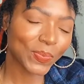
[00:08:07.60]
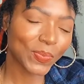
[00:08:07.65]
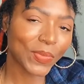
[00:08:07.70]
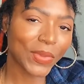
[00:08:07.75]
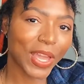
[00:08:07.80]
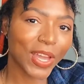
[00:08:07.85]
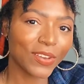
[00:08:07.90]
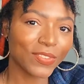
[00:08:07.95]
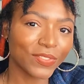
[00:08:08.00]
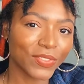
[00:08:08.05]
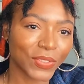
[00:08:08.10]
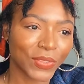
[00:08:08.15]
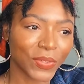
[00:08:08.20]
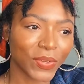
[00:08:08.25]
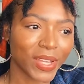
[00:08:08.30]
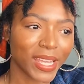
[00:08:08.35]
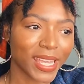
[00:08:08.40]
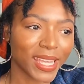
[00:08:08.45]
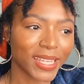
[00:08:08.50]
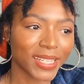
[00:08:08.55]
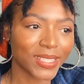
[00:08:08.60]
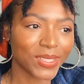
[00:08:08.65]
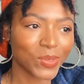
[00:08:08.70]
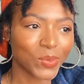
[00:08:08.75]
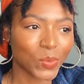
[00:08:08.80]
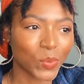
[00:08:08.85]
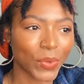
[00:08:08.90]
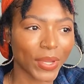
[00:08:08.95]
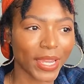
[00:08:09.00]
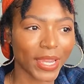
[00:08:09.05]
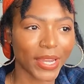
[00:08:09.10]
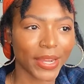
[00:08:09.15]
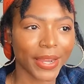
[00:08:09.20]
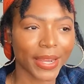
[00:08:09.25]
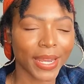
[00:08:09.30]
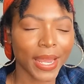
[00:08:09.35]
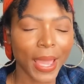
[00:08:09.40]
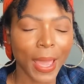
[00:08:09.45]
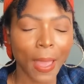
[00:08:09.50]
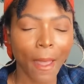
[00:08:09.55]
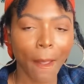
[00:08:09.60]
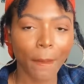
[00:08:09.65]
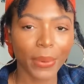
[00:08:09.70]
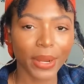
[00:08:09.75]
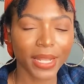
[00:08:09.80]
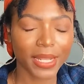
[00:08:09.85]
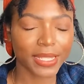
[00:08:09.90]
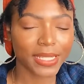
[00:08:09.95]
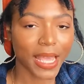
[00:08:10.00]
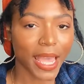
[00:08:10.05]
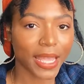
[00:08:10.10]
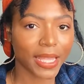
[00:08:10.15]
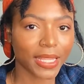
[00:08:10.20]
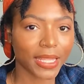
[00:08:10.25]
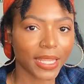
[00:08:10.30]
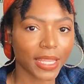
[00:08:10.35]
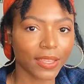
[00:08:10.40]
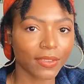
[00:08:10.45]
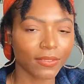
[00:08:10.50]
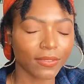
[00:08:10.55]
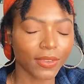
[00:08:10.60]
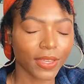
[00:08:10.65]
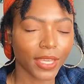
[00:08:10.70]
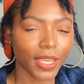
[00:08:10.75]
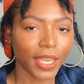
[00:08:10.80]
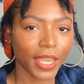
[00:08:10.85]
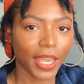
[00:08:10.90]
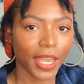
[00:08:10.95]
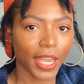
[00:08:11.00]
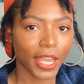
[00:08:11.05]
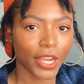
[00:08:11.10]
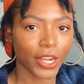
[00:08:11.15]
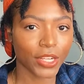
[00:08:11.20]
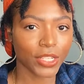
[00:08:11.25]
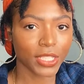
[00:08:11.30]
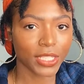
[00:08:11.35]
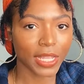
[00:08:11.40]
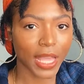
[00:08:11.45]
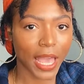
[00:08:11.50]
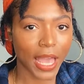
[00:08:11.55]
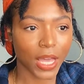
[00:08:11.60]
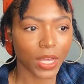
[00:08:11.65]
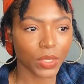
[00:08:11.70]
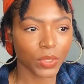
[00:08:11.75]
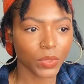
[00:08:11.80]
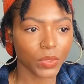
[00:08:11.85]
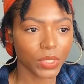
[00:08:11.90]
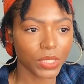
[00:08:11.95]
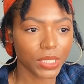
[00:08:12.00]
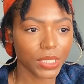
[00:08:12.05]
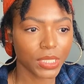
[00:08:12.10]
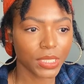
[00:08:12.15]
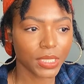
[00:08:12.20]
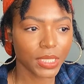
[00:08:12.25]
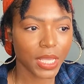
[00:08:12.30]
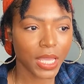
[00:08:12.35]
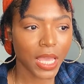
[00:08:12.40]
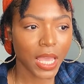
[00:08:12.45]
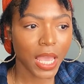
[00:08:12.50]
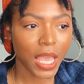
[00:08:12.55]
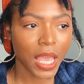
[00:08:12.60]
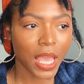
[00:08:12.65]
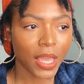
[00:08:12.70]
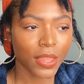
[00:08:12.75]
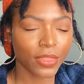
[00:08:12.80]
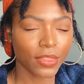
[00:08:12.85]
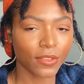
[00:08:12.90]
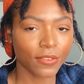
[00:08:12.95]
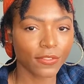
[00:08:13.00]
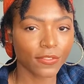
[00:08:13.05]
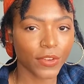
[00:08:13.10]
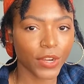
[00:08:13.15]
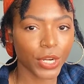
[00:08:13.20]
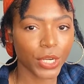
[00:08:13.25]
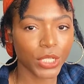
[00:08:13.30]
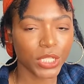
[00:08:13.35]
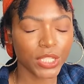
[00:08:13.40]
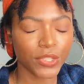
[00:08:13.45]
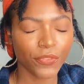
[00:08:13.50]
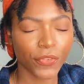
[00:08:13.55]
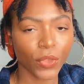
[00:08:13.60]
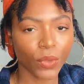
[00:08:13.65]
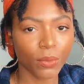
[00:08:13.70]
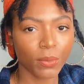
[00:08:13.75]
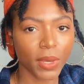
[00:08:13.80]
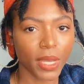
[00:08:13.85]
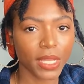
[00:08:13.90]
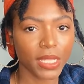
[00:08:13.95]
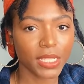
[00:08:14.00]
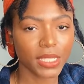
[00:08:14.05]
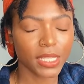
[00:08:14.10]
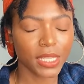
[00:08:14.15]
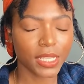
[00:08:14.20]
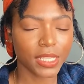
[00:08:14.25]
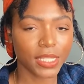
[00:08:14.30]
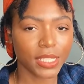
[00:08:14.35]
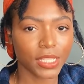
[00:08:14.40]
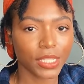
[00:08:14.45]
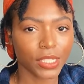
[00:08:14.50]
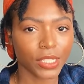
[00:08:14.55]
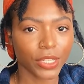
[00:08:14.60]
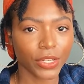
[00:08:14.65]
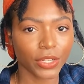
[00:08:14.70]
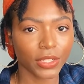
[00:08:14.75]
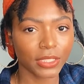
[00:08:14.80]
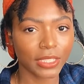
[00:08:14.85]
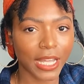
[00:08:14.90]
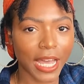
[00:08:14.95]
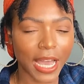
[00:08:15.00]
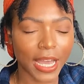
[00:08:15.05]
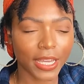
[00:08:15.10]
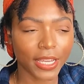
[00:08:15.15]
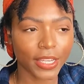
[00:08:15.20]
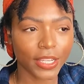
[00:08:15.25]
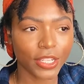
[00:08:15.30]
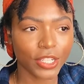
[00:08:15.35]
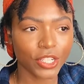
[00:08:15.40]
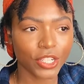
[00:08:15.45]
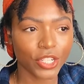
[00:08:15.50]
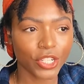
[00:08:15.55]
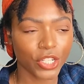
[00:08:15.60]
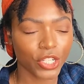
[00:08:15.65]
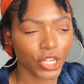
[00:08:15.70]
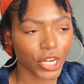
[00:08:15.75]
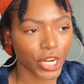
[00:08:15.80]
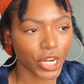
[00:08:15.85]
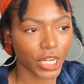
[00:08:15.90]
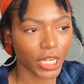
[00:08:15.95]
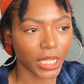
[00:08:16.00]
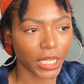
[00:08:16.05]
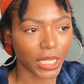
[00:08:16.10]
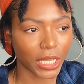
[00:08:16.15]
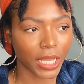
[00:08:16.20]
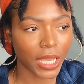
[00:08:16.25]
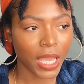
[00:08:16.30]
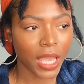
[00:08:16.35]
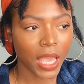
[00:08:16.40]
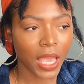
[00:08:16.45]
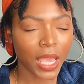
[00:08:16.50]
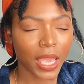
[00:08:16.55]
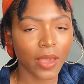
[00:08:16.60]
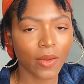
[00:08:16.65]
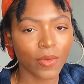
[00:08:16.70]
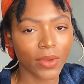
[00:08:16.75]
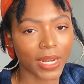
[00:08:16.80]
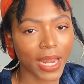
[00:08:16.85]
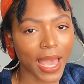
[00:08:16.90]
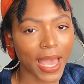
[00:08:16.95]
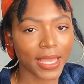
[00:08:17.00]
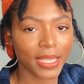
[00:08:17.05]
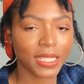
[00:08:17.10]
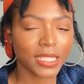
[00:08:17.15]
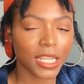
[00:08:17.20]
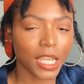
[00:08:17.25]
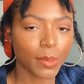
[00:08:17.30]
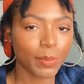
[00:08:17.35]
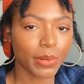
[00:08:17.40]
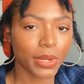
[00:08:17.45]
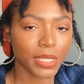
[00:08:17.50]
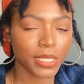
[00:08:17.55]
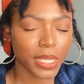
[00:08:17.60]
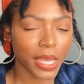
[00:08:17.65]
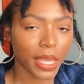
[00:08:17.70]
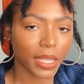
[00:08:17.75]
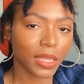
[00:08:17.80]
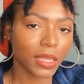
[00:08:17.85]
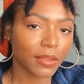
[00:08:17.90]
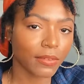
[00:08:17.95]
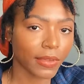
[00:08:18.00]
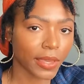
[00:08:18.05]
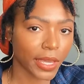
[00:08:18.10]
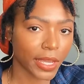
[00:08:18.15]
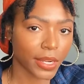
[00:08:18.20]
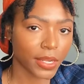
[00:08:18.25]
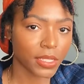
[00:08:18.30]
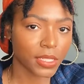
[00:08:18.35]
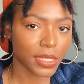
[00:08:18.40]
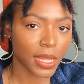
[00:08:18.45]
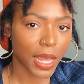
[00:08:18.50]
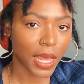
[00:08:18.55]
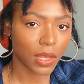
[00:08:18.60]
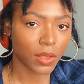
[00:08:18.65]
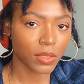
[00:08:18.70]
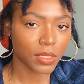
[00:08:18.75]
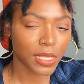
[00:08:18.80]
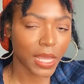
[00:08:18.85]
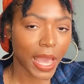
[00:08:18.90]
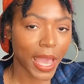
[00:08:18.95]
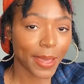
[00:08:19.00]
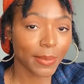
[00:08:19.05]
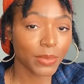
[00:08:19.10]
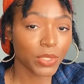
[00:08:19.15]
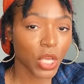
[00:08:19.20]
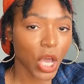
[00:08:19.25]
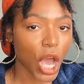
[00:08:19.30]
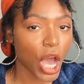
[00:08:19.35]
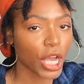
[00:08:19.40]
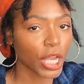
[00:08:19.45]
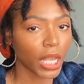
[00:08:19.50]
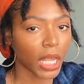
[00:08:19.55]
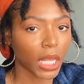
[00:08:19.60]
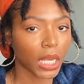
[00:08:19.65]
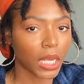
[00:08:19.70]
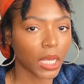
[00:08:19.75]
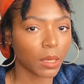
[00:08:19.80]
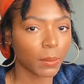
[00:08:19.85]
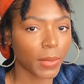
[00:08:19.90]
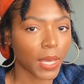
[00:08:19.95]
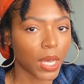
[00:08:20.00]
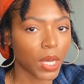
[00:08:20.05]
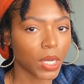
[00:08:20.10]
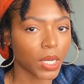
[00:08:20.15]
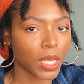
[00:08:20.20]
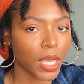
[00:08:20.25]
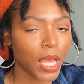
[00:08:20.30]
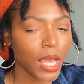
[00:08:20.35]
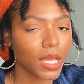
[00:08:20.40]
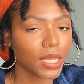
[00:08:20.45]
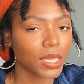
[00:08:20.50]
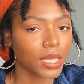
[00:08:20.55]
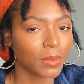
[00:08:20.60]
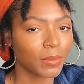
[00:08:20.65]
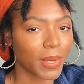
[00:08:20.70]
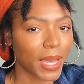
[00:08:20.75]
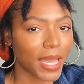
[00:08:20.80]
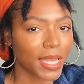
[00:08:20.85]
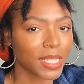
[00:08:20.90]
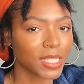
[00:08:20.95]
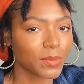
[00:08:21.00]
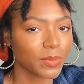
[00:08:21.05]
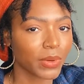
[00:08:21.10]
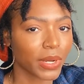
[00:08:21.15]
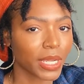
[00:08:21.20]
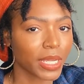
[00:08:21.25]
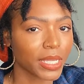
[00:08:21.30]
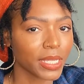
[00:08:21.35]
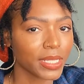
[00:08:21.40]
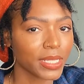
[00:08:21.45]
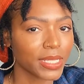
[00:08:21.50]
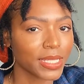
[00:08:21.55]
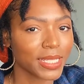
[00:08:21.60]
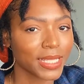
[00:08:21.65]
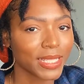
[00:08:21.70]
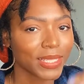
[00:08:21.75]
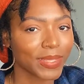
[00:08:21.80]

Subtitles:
avoid wearing protective hairstyles the first few months into your lock journey. And when I say protective hairstyles, I'm talking about the box braids,